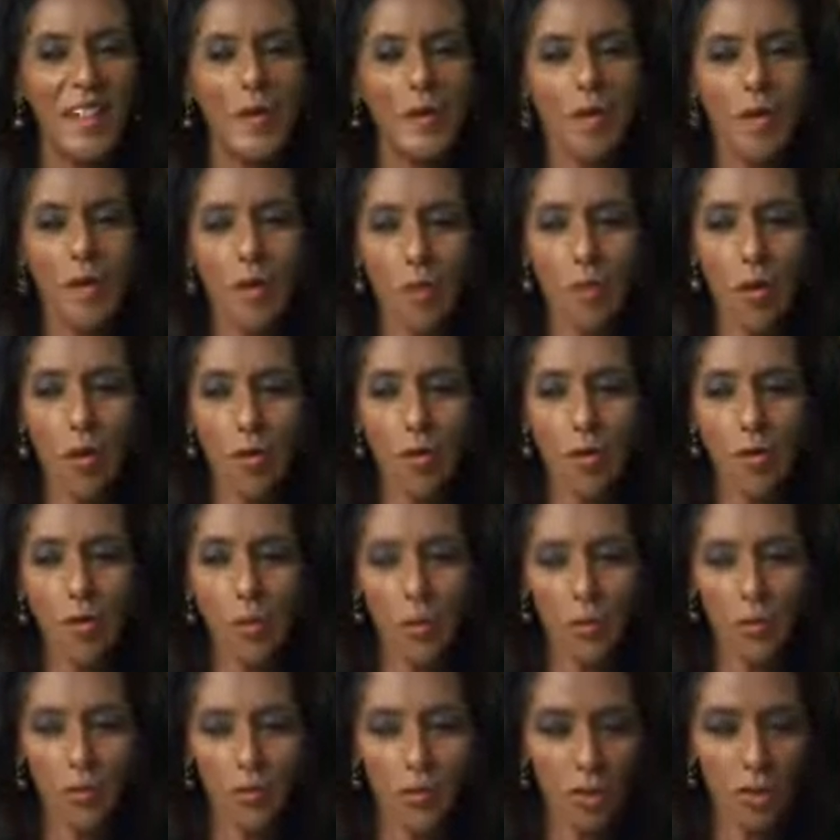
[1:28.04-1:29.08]
There is no
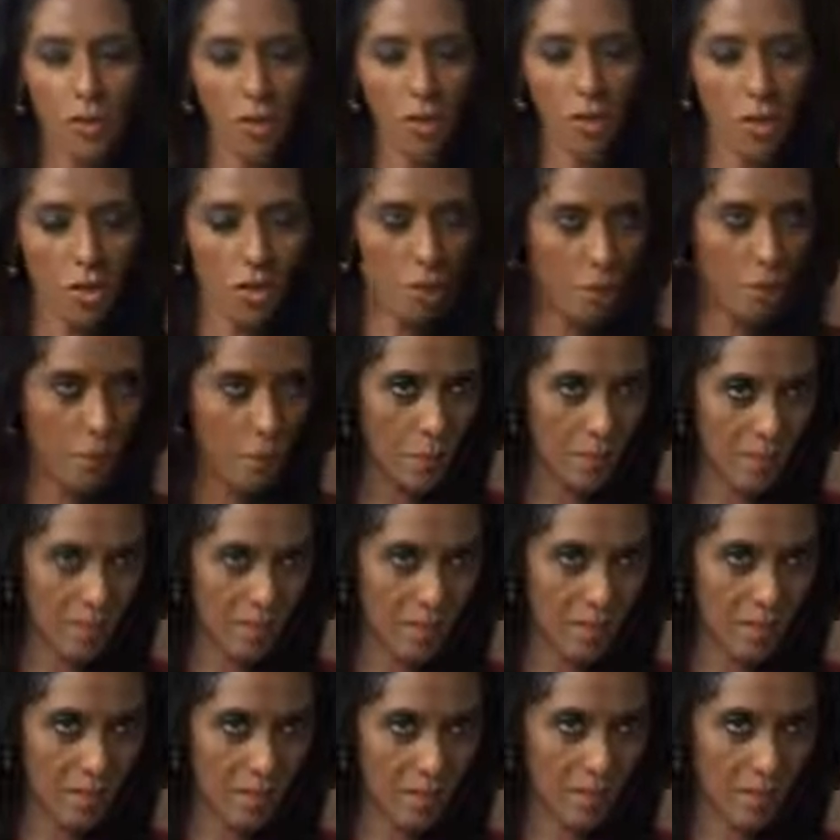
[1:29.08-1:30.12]
constitutional
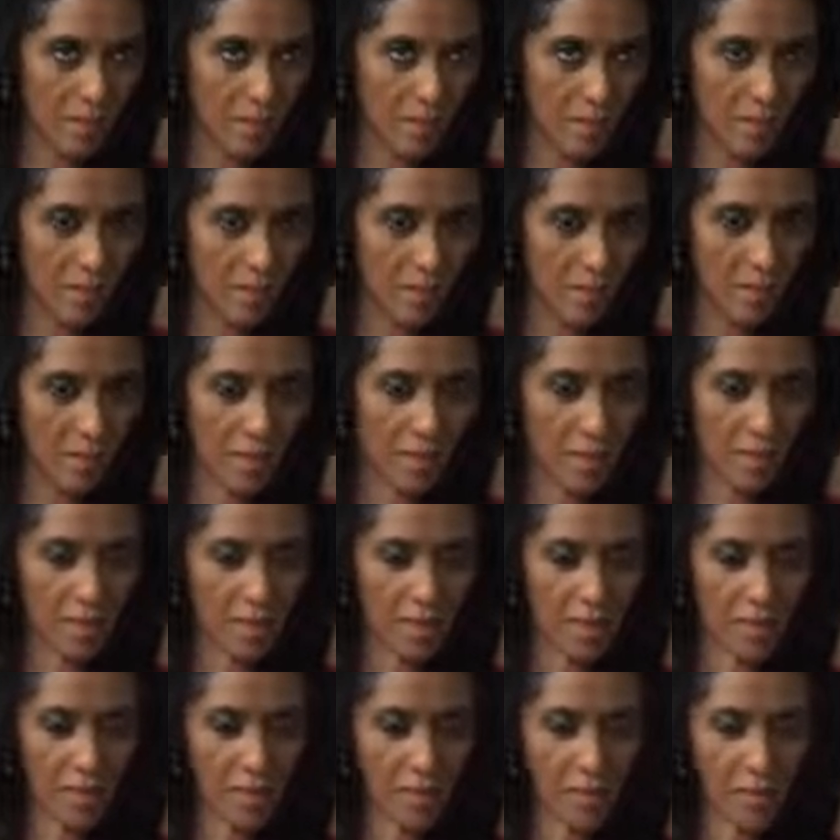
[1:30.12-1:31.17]
basis, Raila
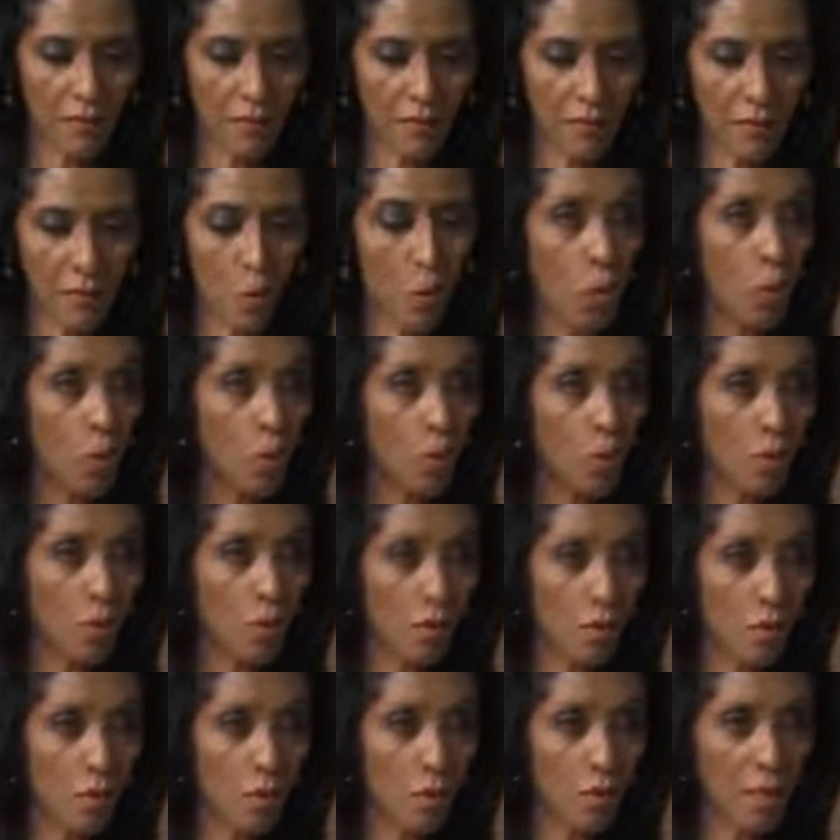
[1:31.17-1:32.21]
Odinga, for what
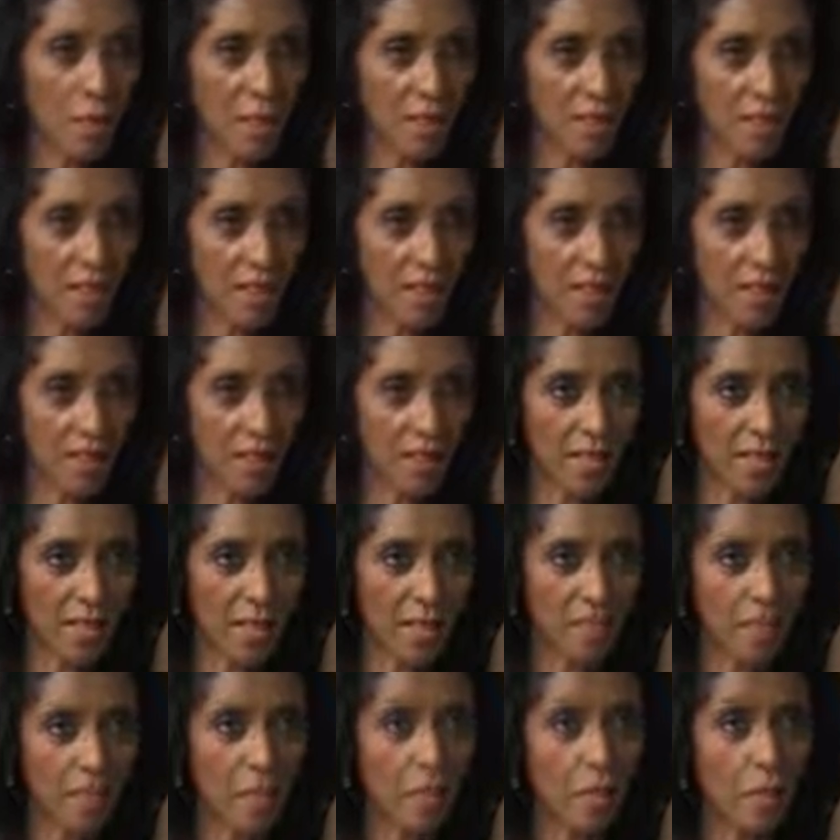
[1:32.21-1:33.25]
you have done,
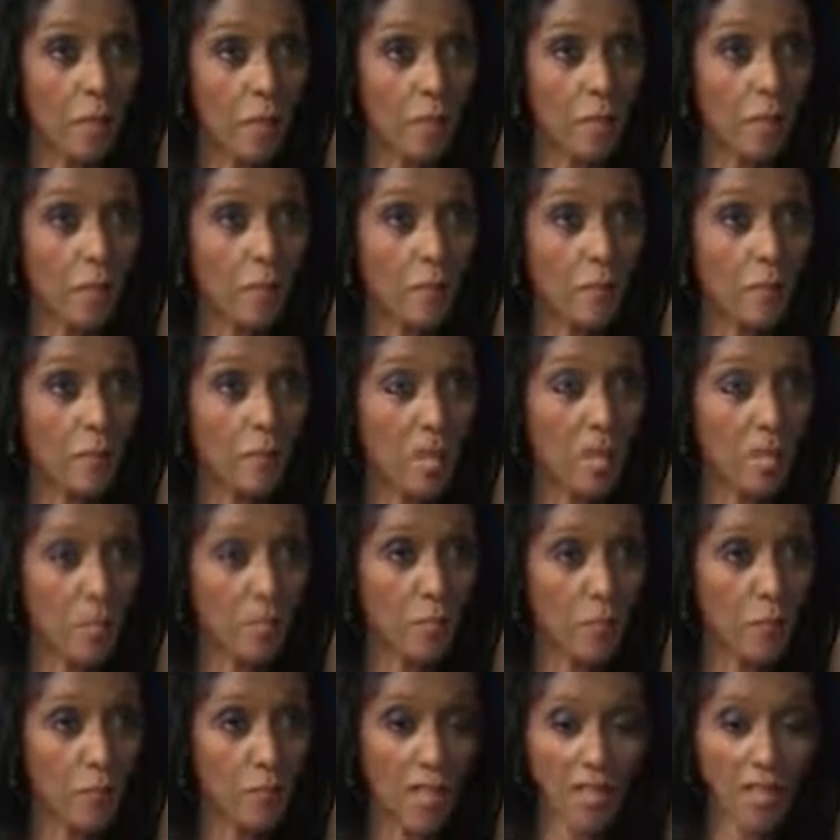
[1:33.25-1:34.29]
declaring yourself
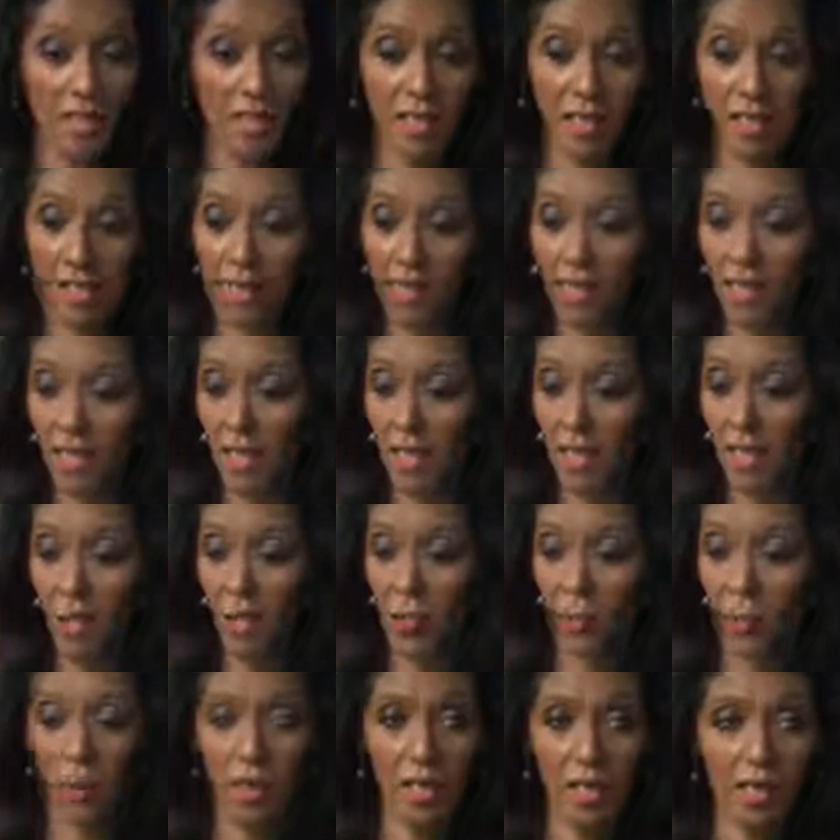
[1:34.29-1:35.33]
people's president, saying
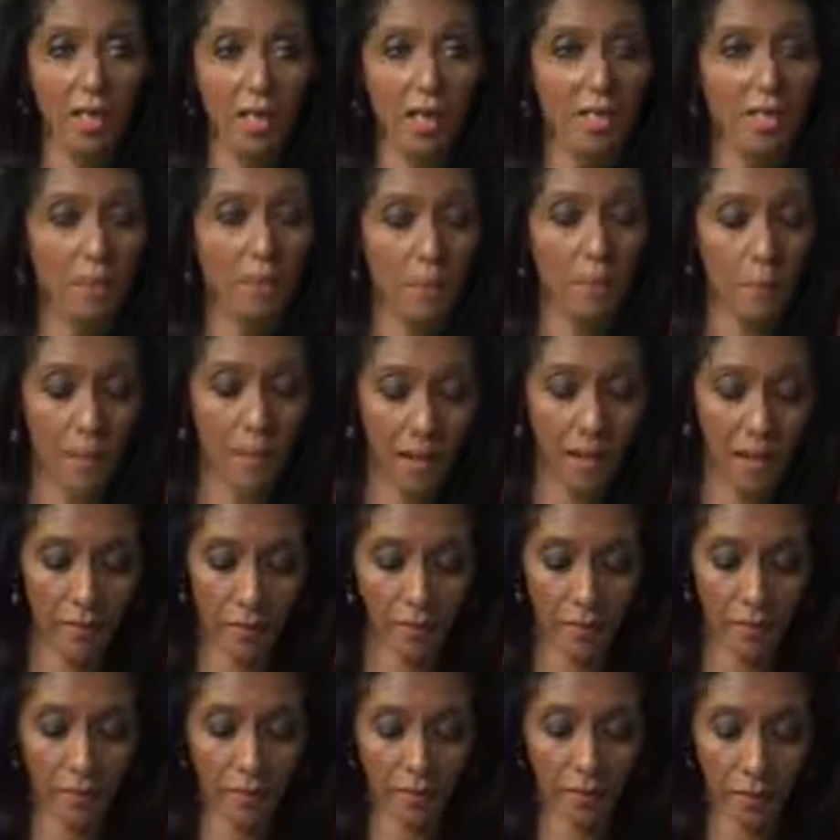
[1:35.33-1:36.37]
you want to set up a
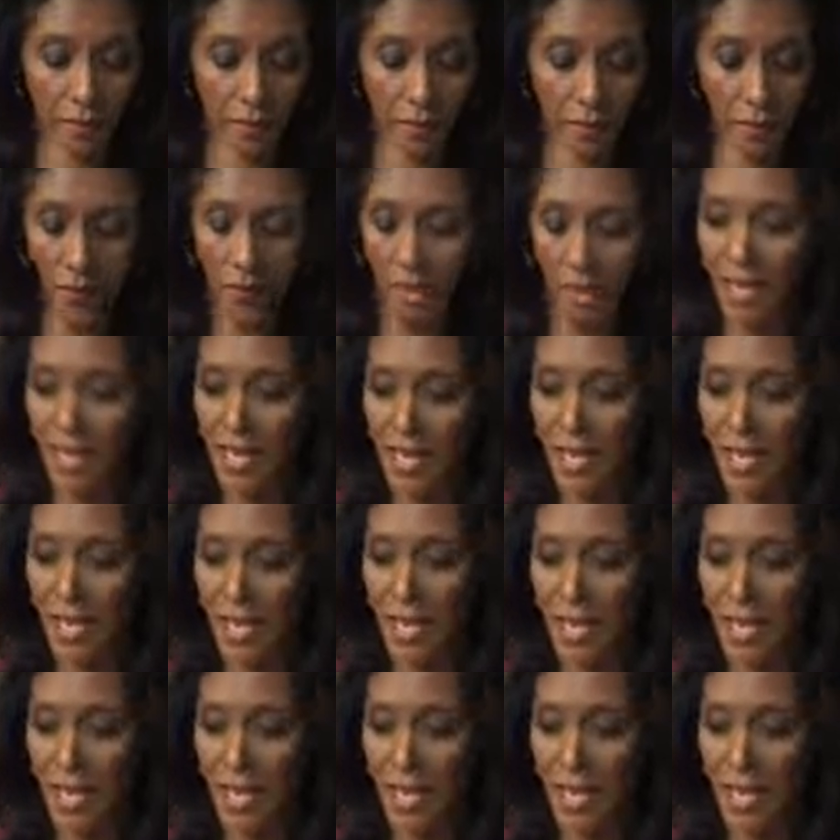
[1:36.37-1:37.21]
parallel government.